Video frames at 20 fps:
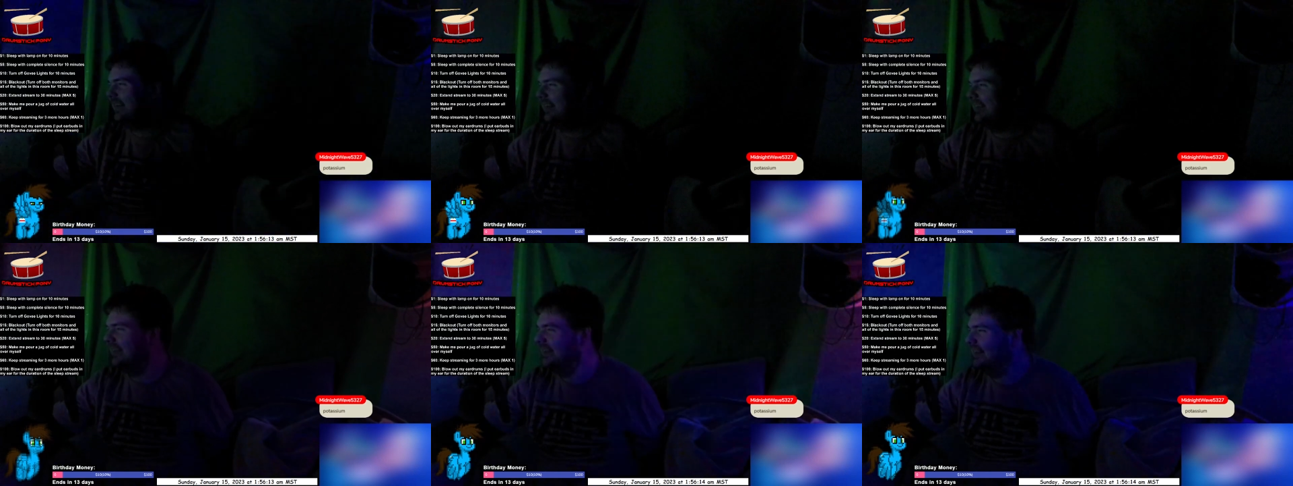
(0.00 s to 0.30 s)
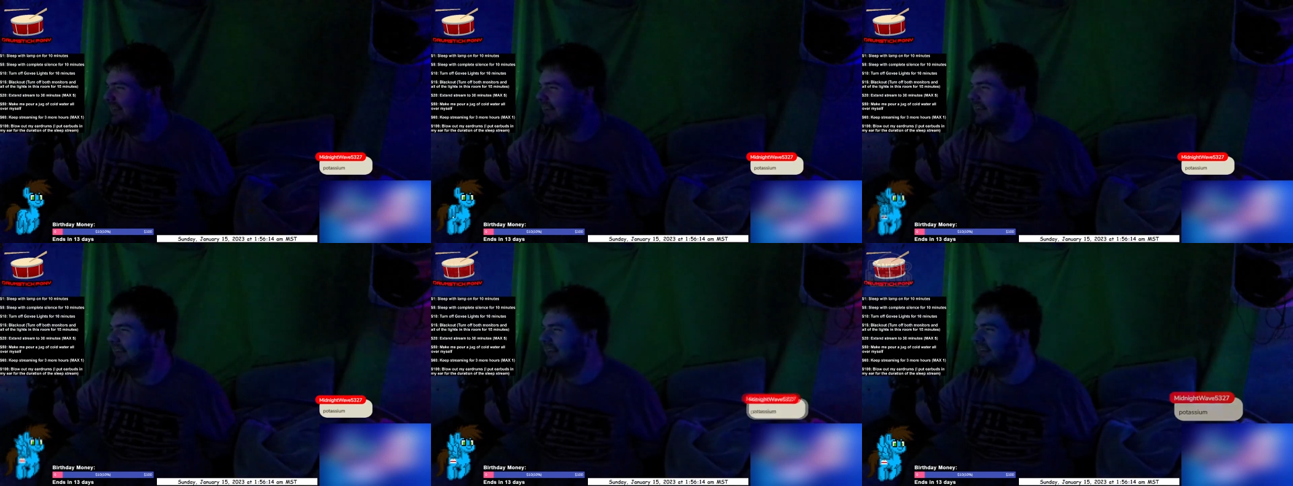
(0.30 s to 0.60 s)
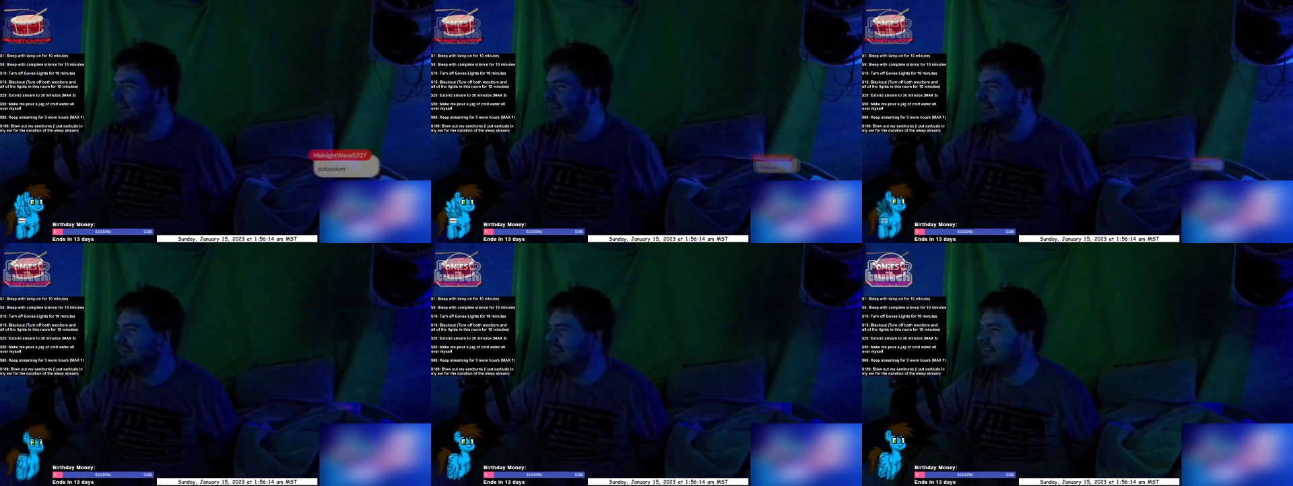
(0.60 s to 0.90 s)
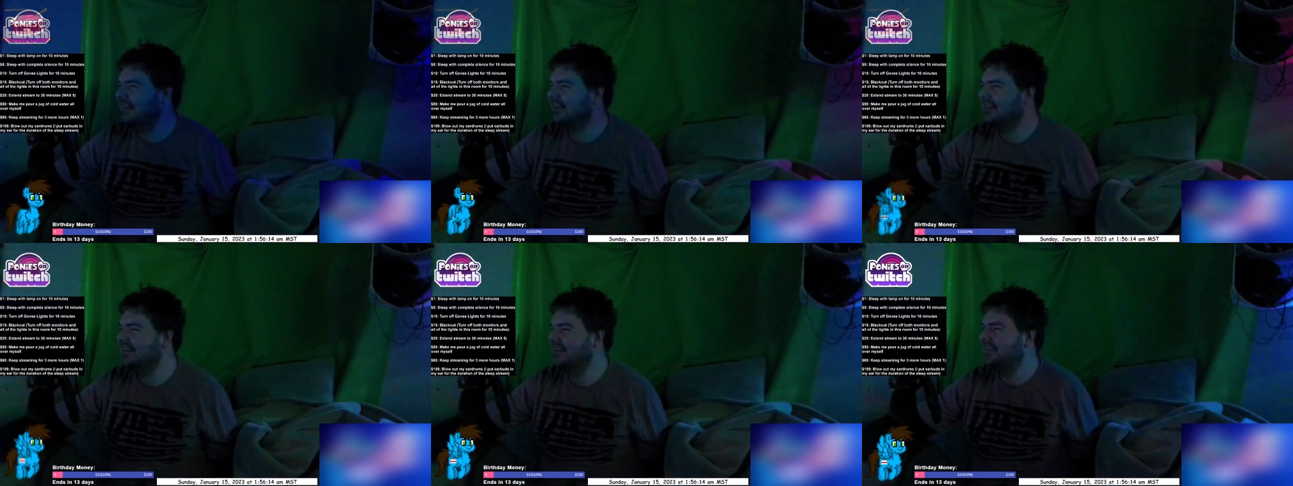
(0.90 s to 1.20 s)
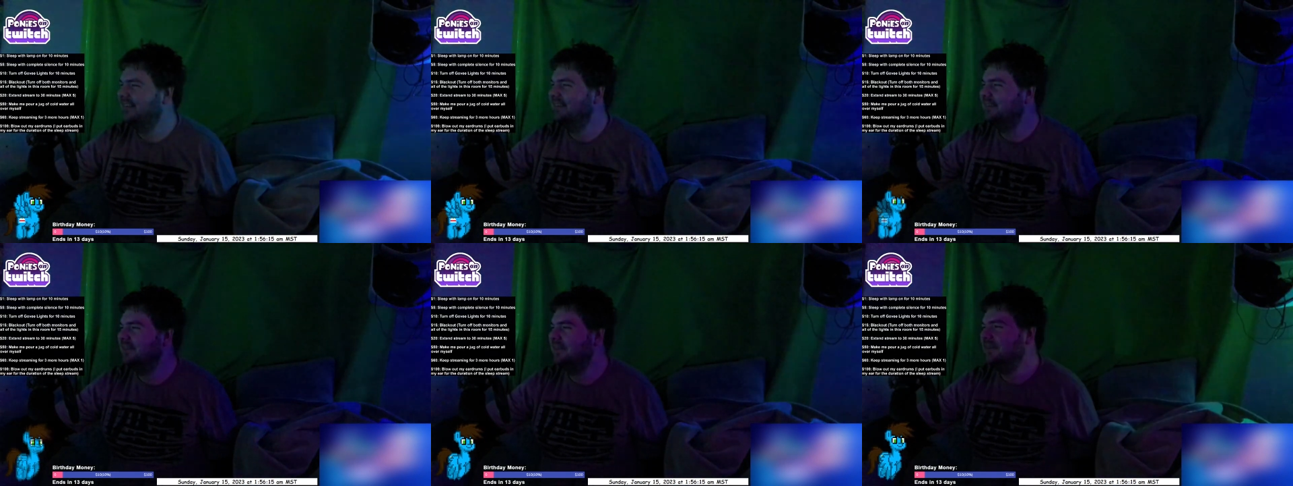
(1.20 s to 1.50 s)

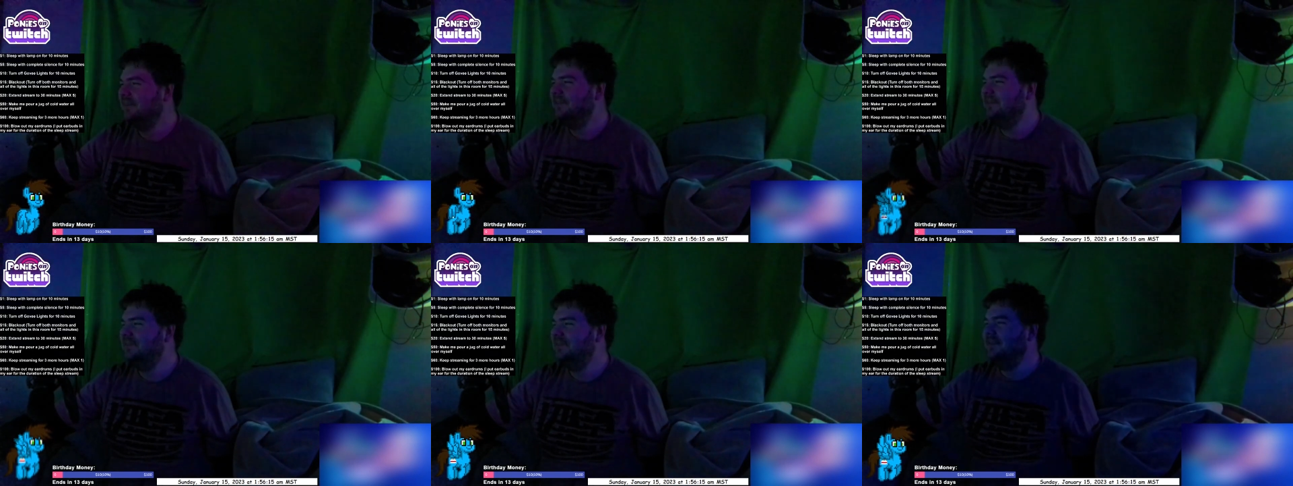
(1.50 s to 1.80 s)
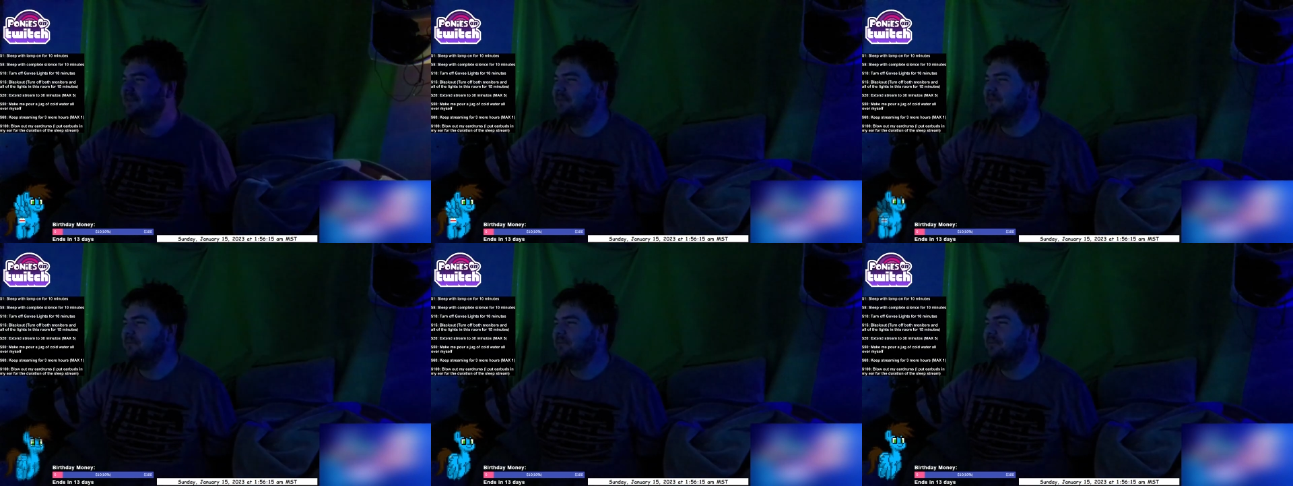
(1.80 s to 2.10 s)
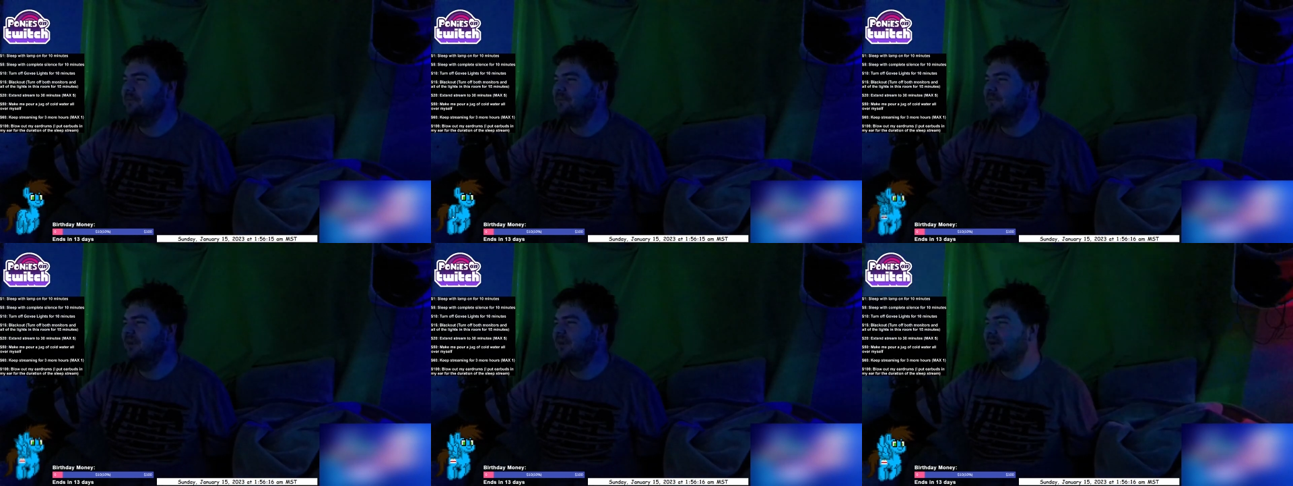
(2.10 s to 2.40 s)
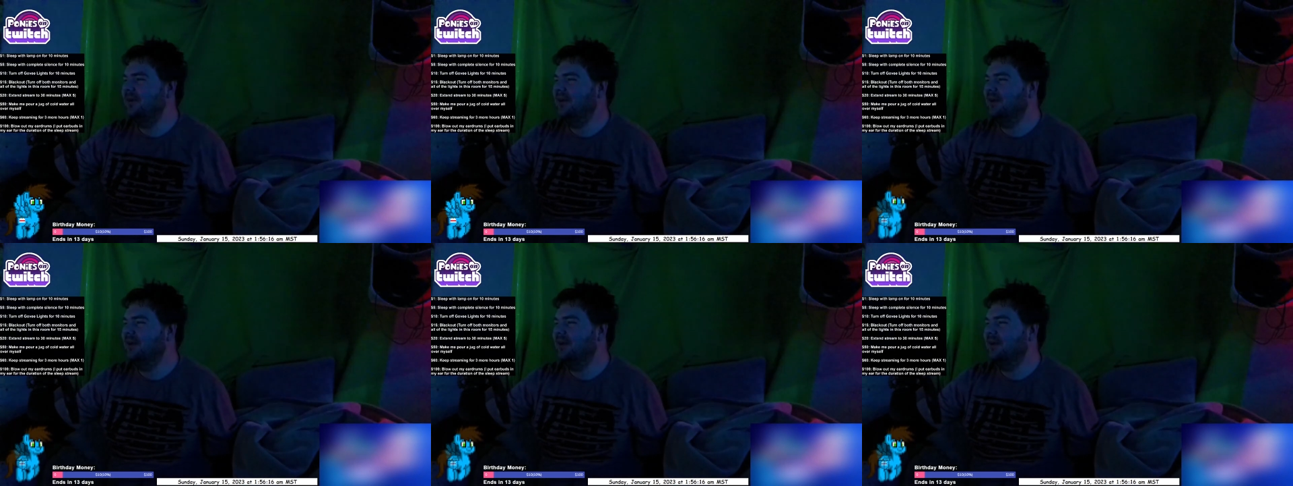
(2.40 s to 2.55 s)
(silence)